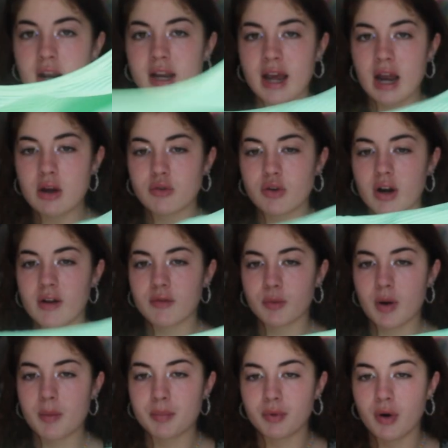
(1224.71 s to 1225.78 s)
And again, you don't have to
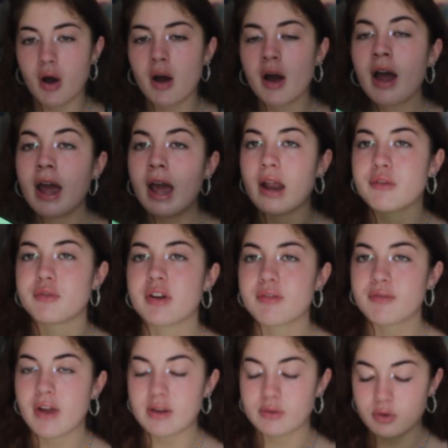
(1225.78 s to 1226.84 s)
wear a bra. And it's really
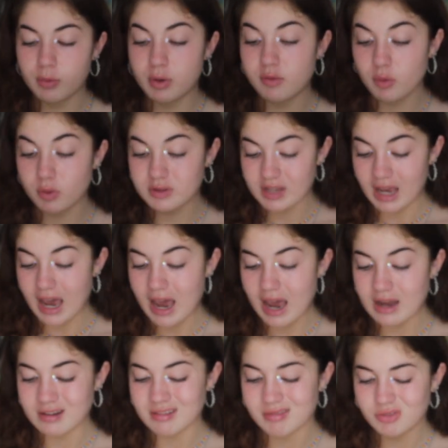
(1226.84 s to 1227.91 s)
flattering when you've got a
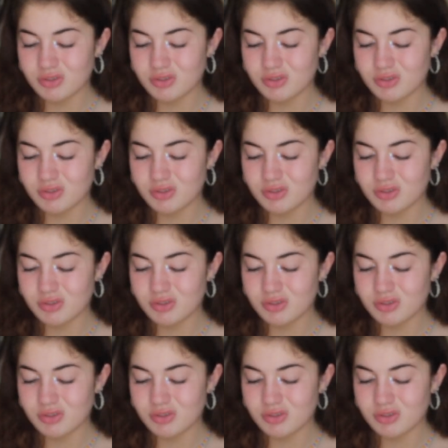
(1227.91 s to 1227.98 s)
tan.